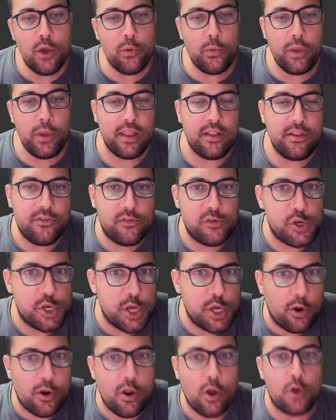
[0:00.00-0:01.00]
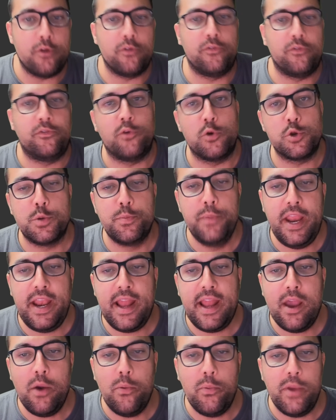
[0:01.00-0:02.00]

We can share it out on social media.